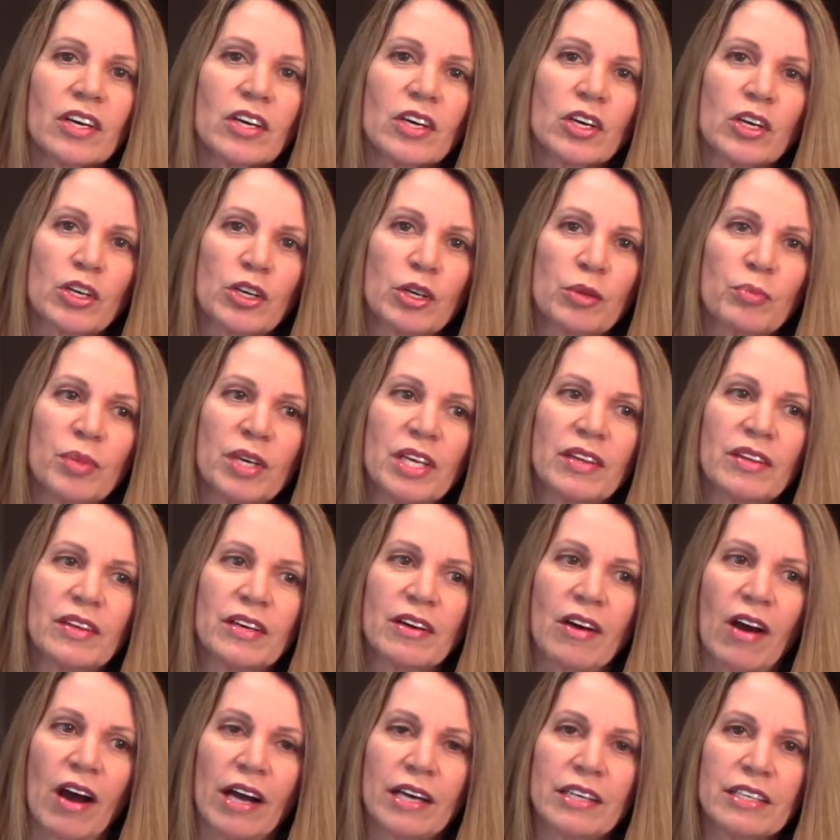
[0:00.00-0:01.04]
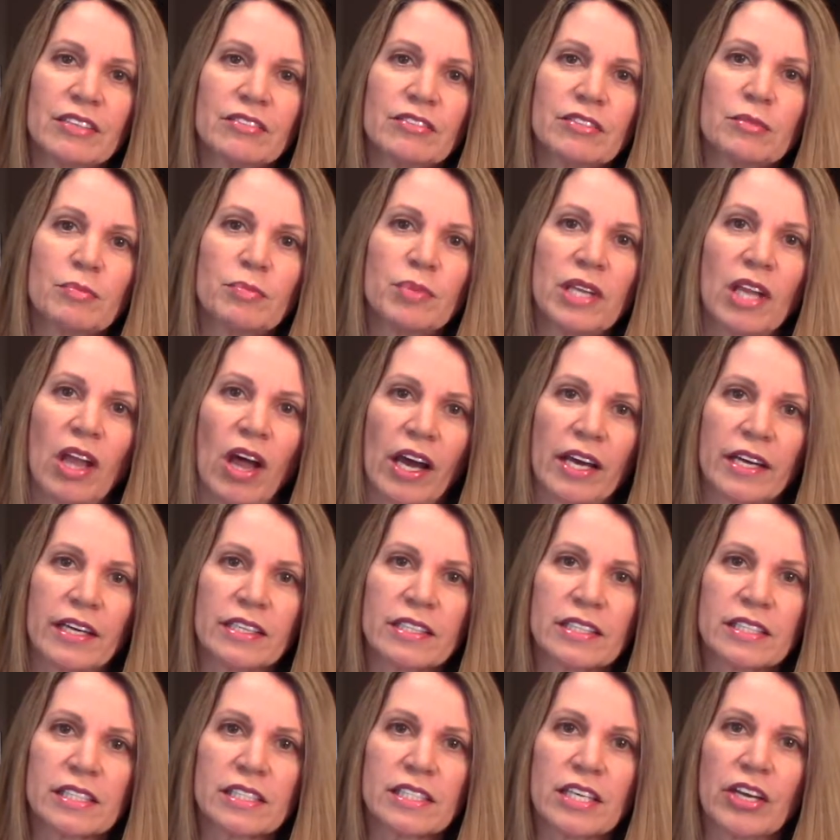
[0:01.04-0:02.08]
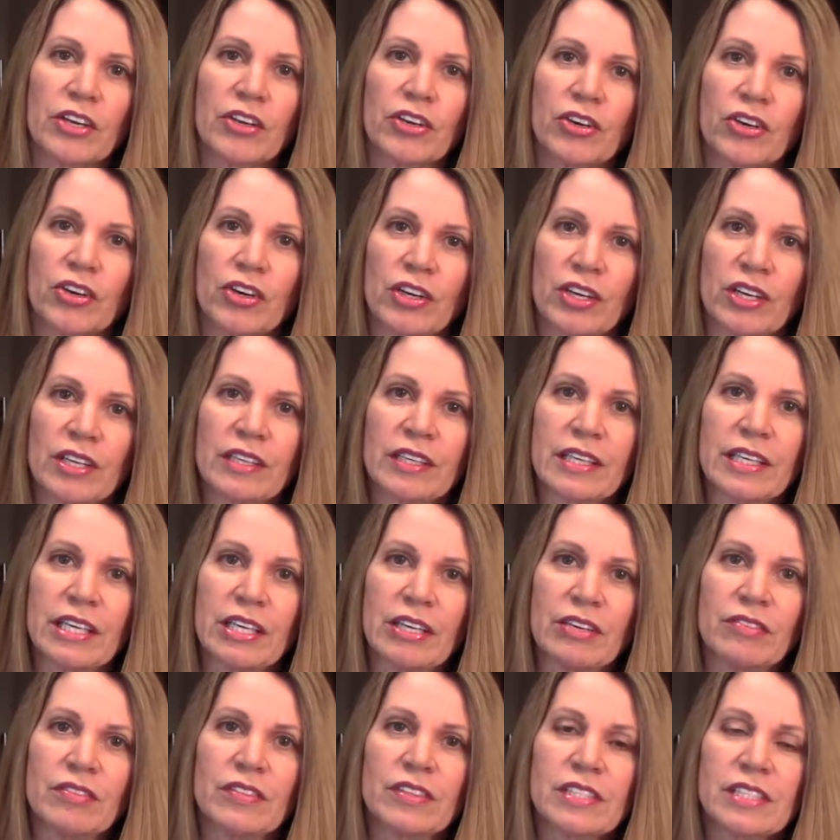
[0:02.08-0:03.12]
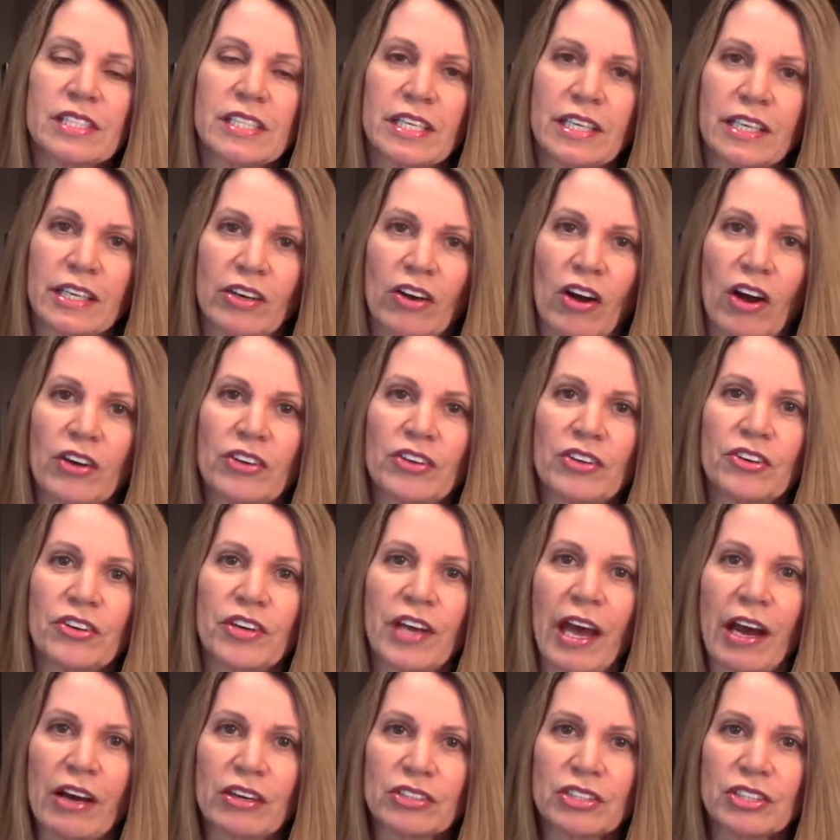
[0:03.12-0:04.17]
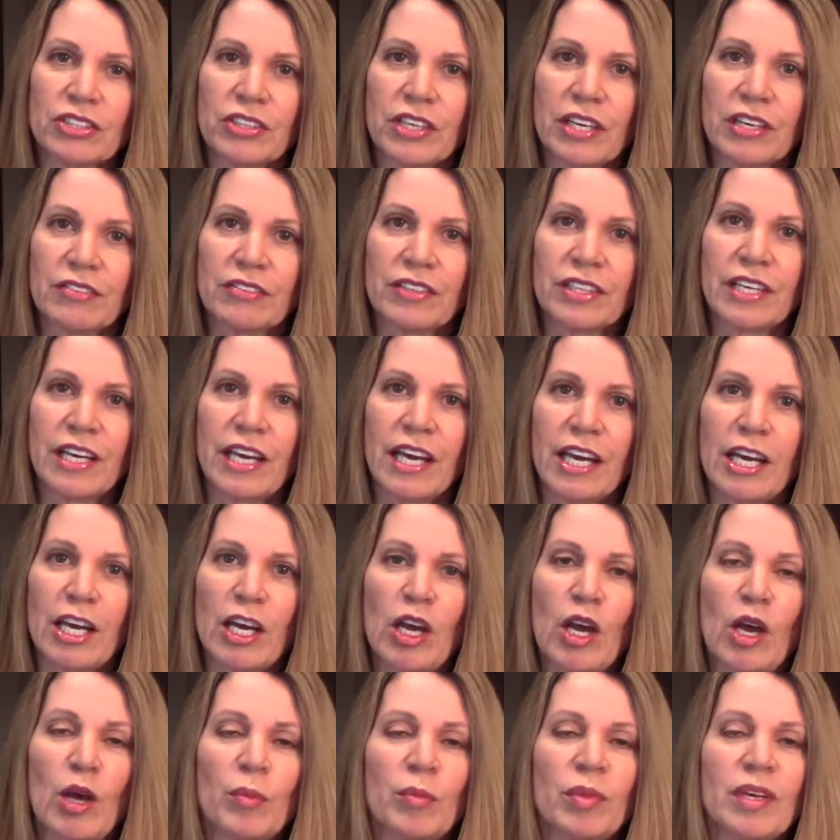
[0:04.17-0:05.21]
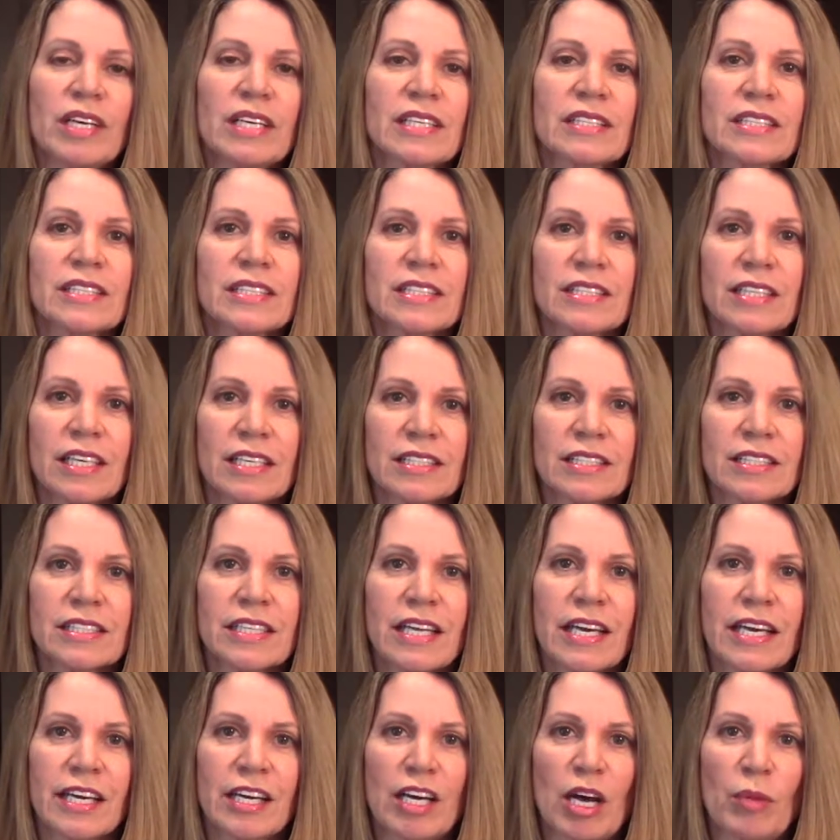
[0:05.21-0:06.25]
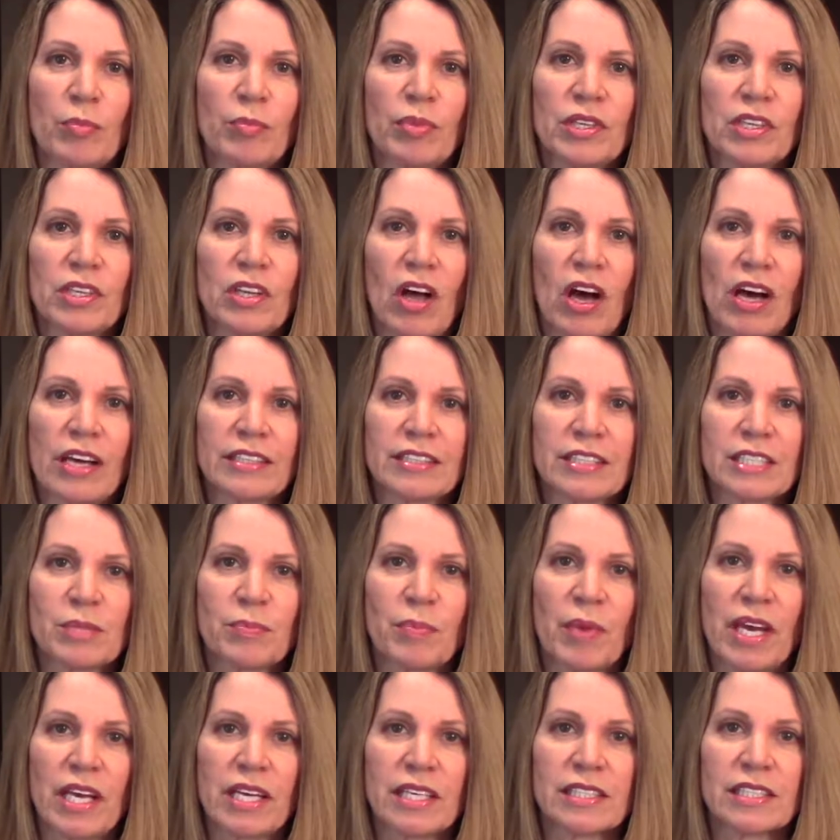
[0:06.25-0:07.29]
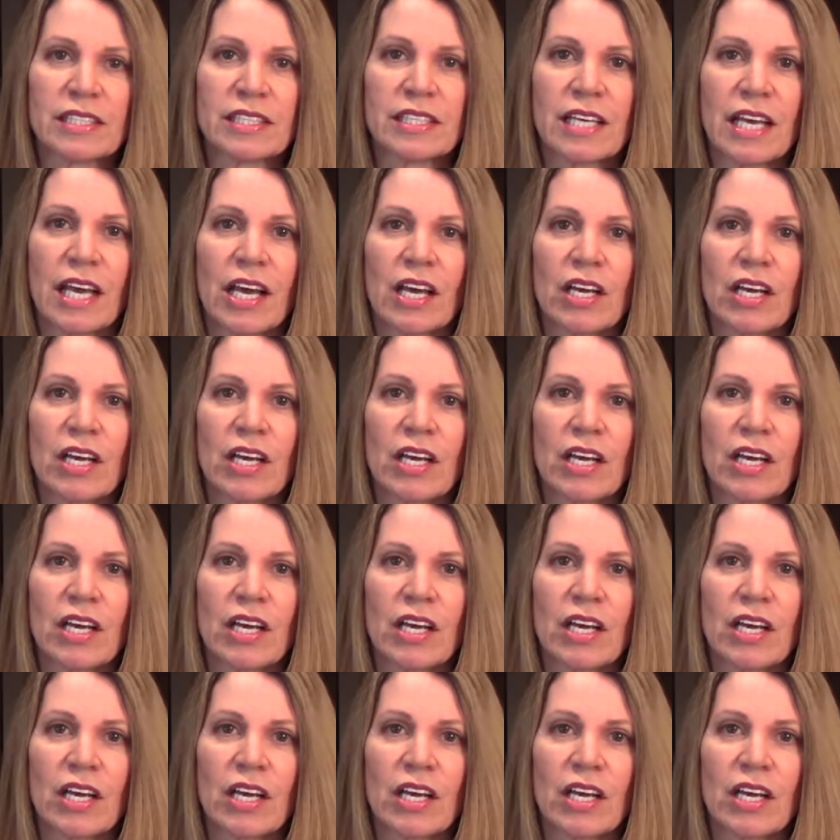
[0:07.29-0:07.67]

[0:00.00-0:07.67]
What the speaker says: going to be the kind of appliance that you're going to leave sitting on your counter every day, because it does take up a lot of space.